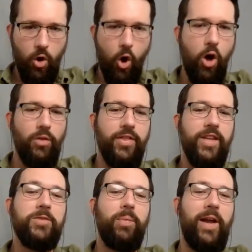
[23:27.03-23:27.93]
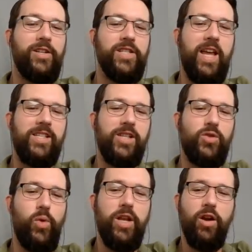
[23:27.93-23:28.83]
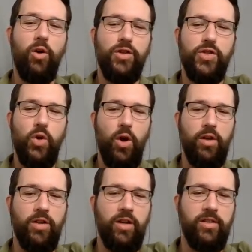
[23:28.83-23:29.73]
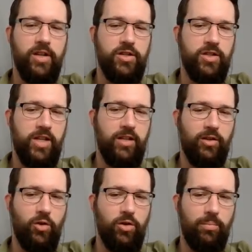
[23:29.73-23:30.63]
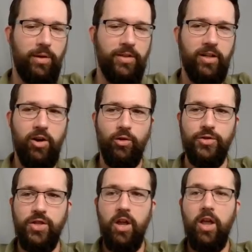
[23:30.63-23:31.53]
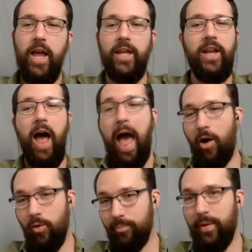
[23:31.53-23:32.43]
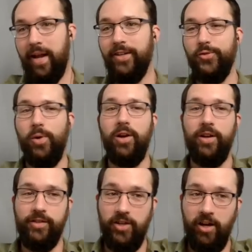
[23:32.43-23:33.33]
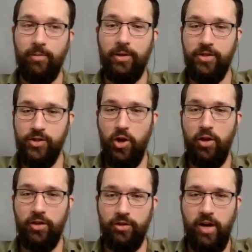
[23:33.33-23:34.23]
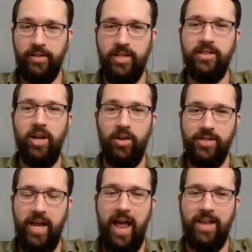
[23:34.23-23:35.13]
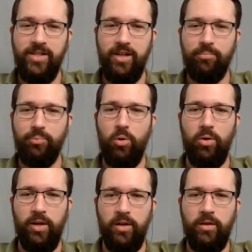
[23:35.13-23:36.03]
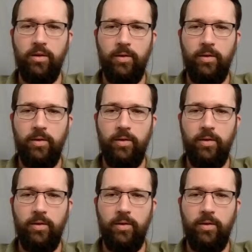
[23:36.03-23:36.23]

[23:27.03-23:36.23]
All this page says is we know the soil, the conditions, and the local building codes. In our page, we're going to talk about the soil in great detail because it has an important